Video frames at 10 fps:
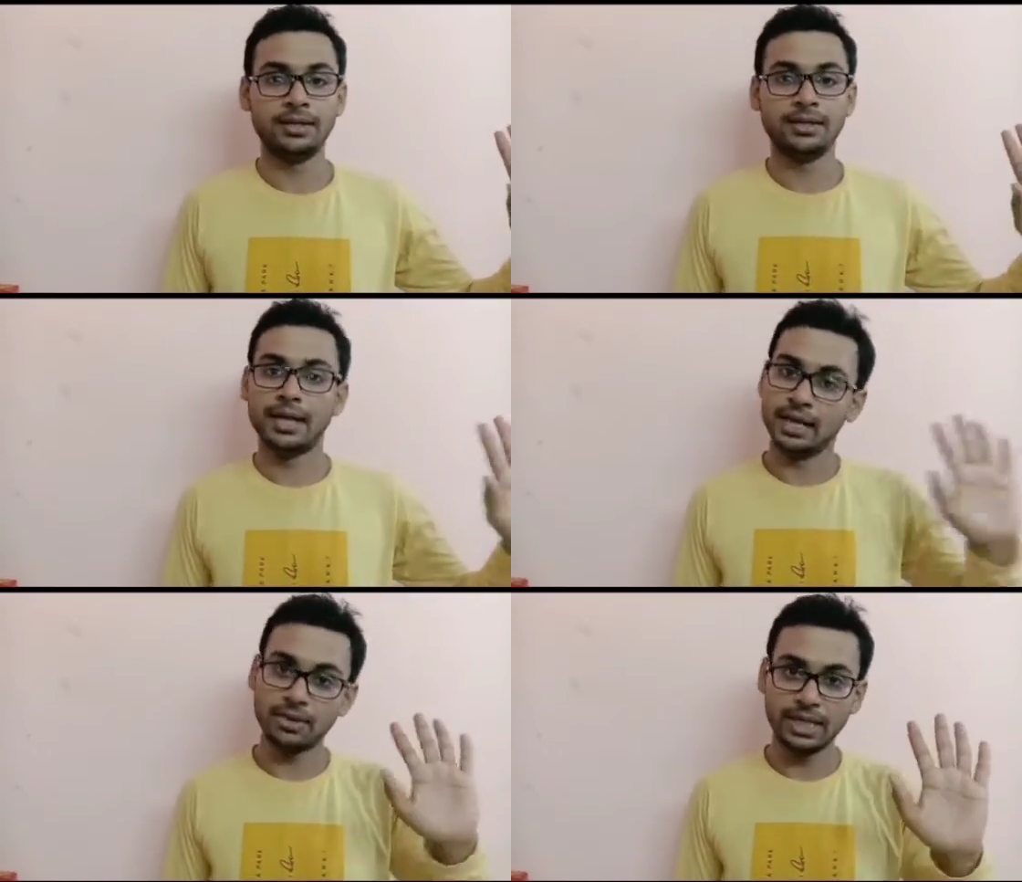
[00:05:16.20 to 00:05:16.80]

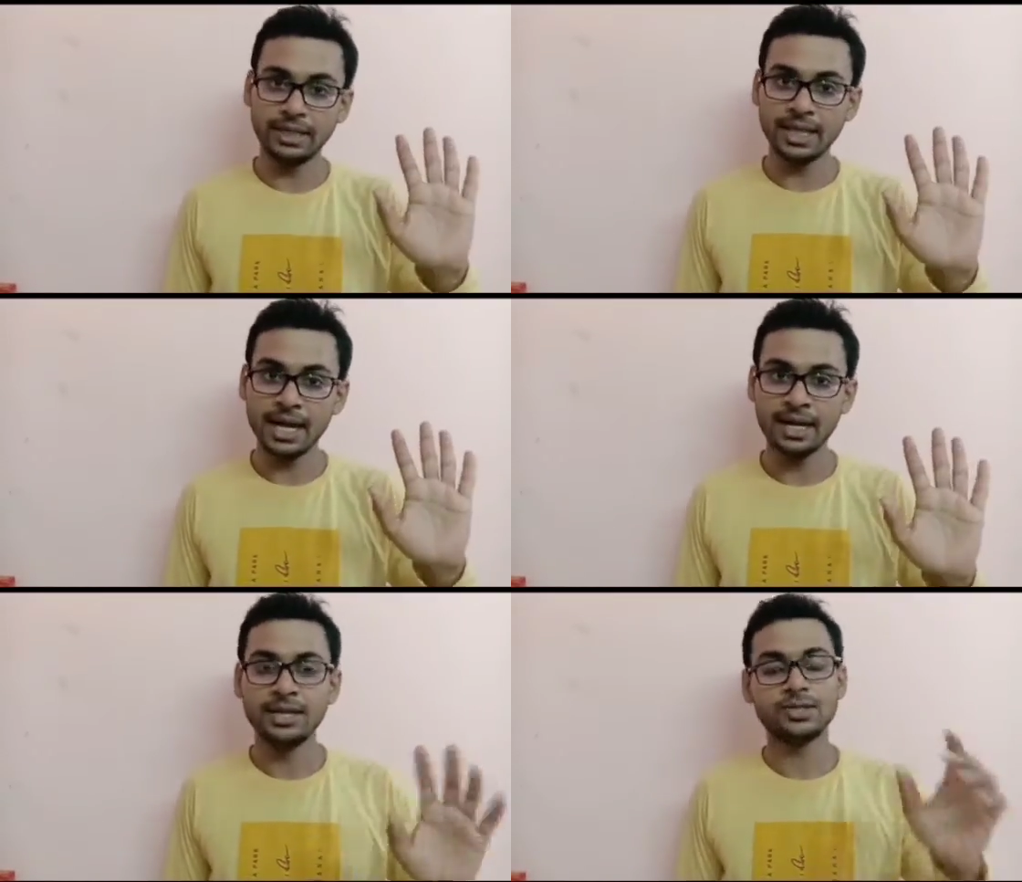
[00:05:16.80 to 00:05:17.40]
Are you getting
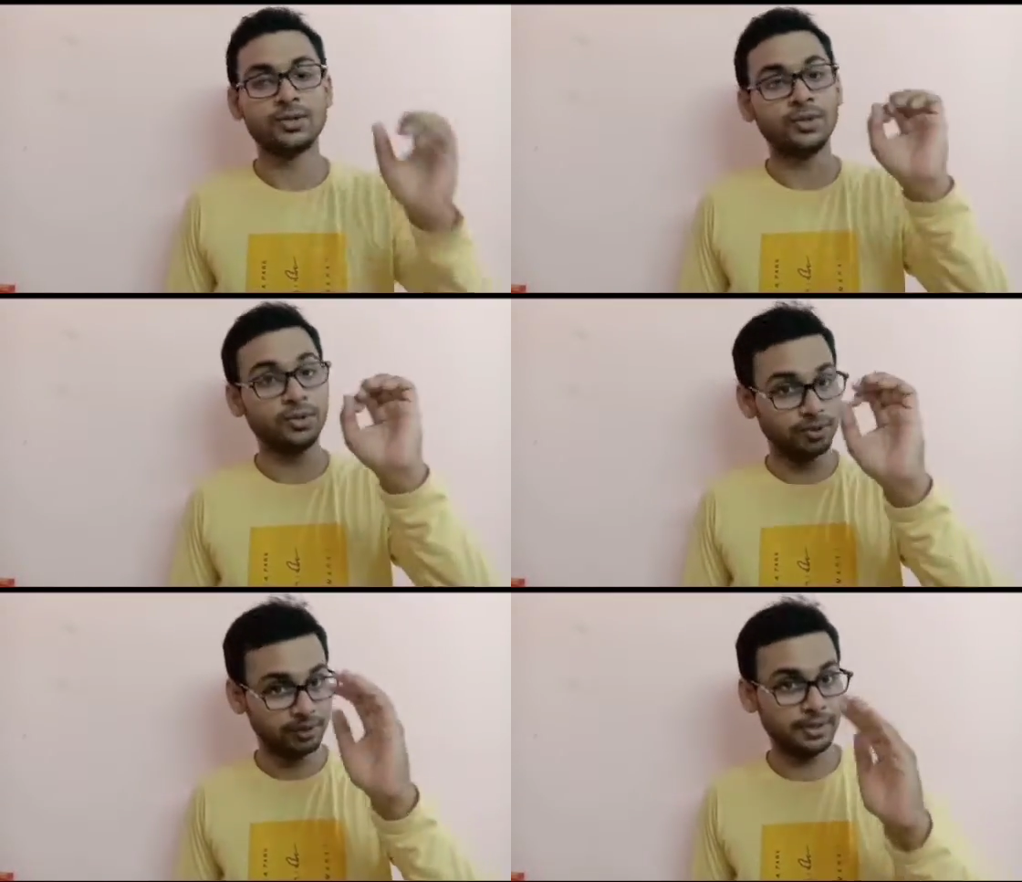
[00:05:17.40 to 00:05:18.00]
that?
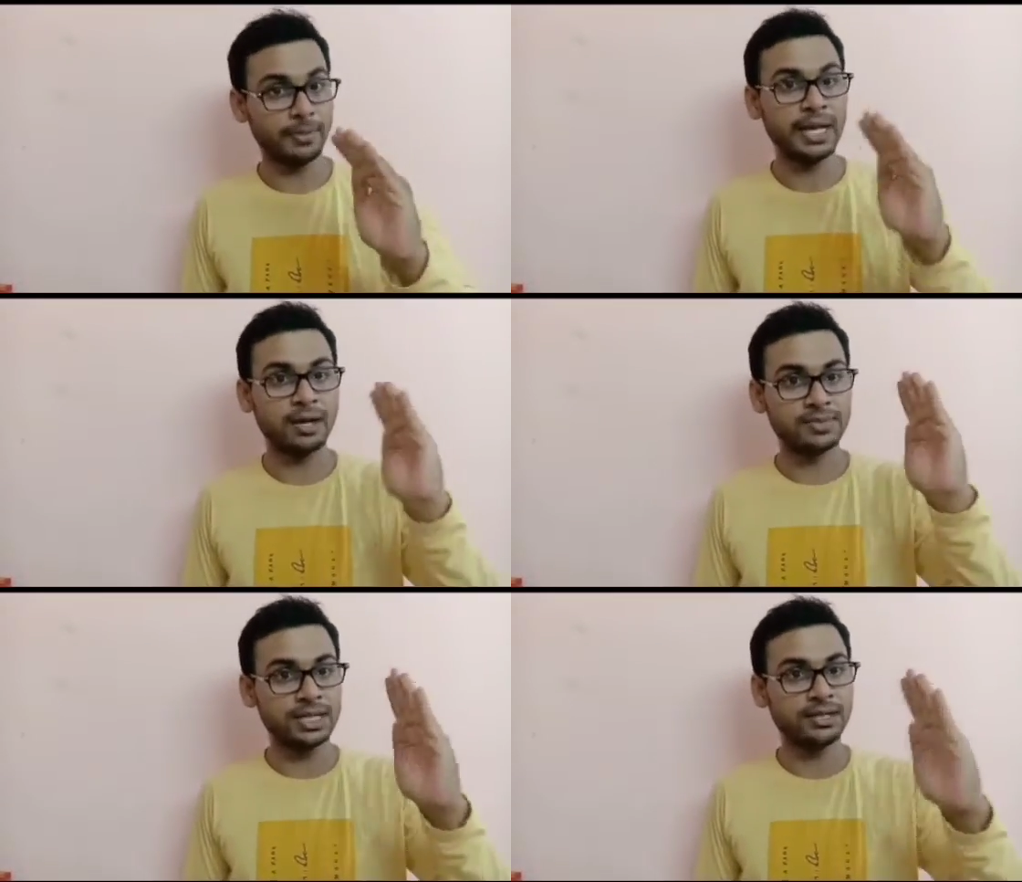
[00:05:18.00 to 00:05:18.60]
So the main
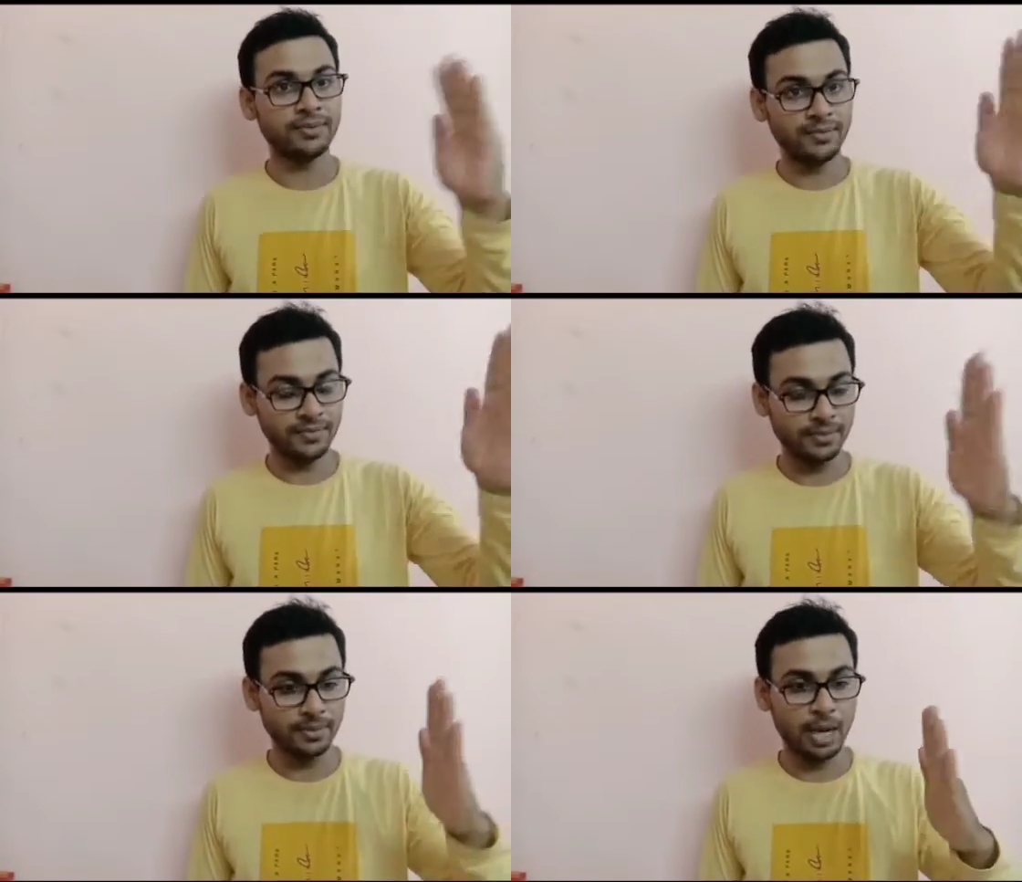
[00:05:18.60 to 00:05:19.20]
objective of
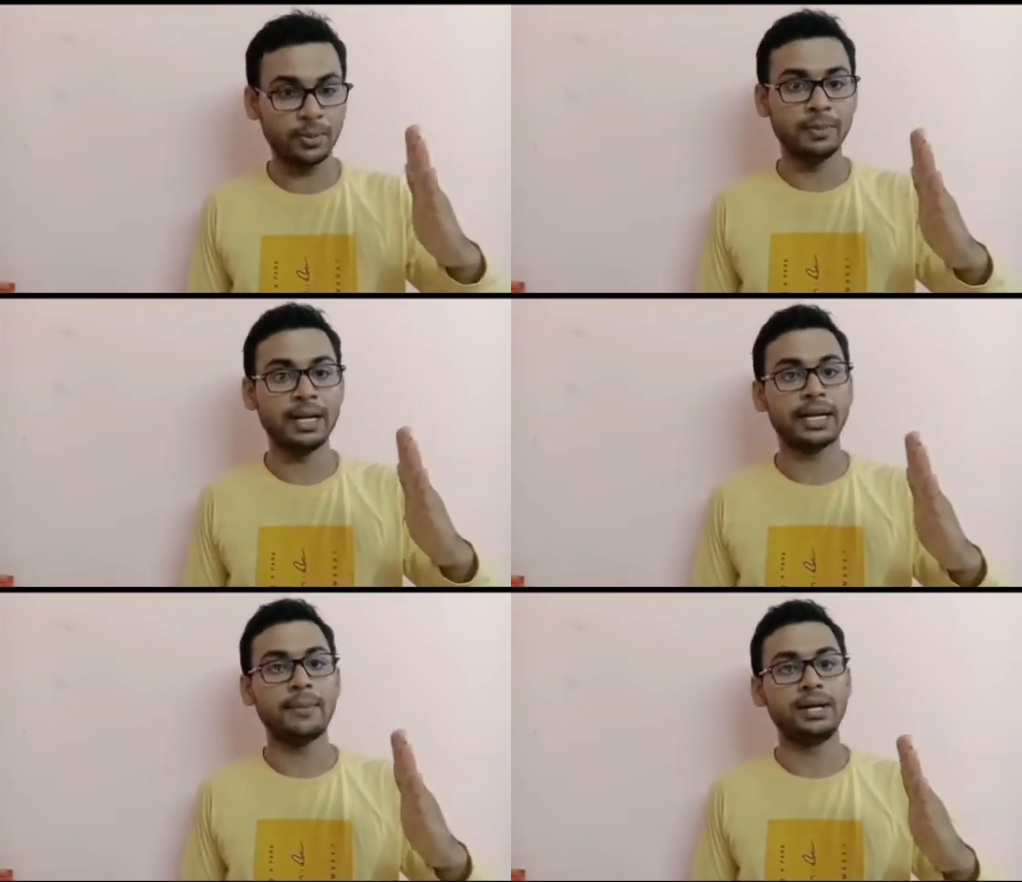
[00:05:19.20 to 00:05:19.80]

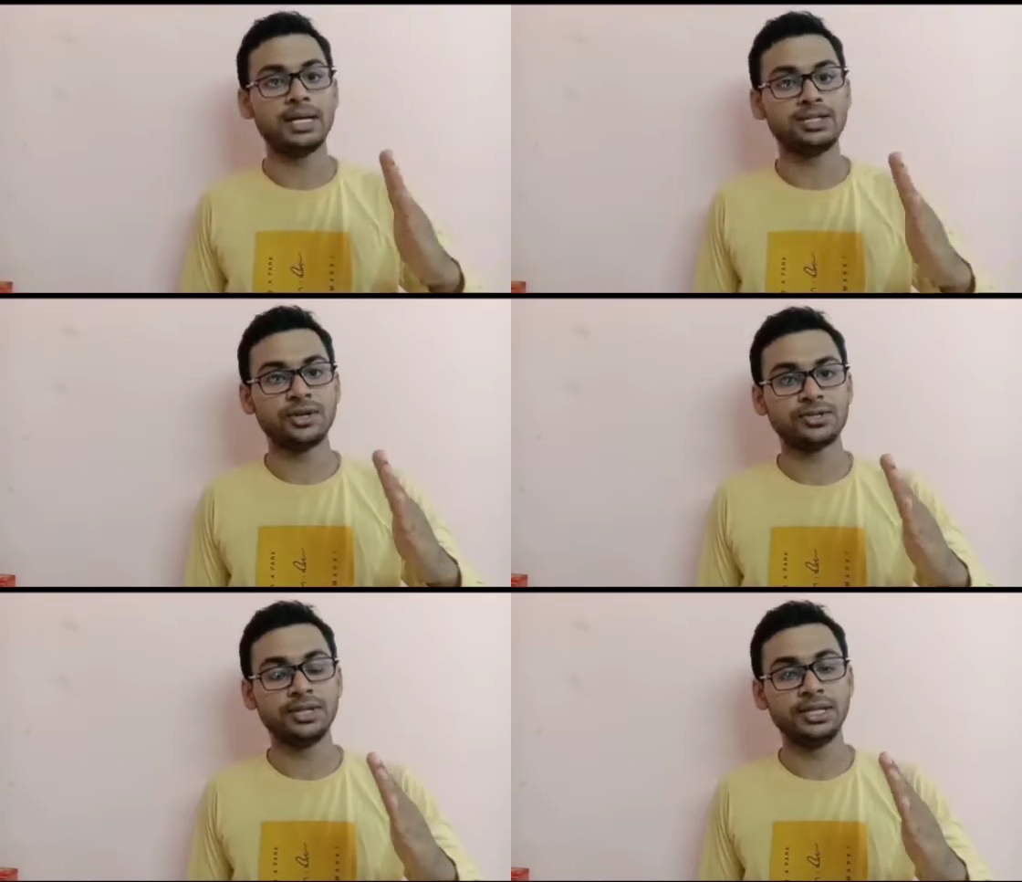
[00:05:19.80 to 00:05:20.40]
optimal capital
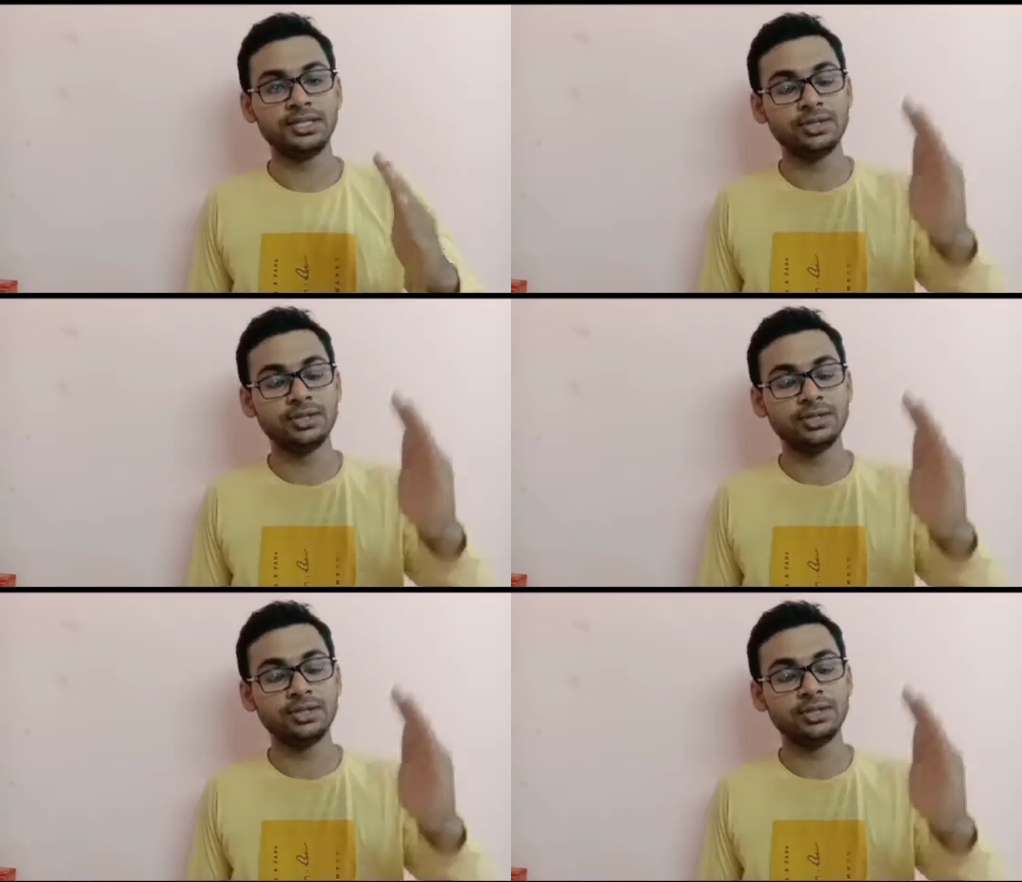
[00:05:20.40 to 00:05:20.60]
structure is